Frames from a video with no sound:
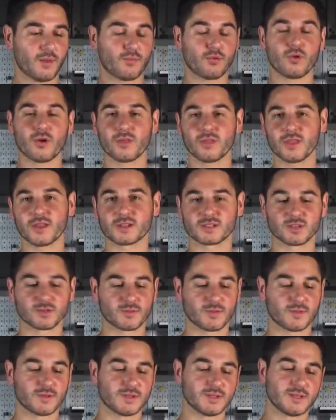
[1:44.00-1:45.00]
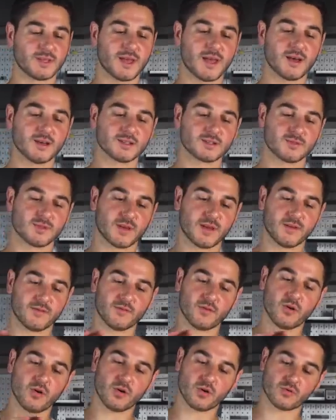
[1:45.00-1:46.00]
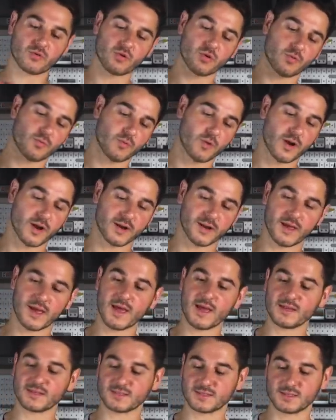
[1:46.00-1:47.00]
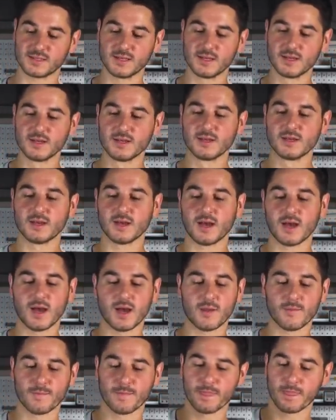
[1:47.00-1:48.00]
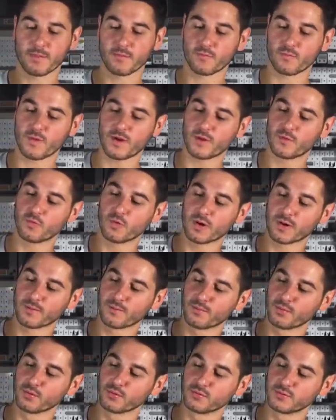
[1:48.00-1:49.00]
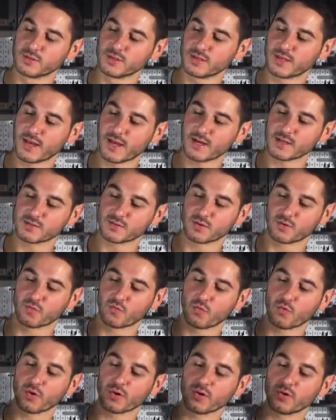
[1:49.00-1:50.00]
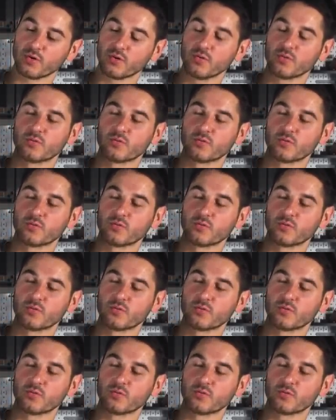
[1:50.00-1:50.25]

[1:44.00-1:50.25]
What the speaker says: Pro Athletics hooked with the decals. So we have all chrome red S, red, white, and blue decals with the Royal,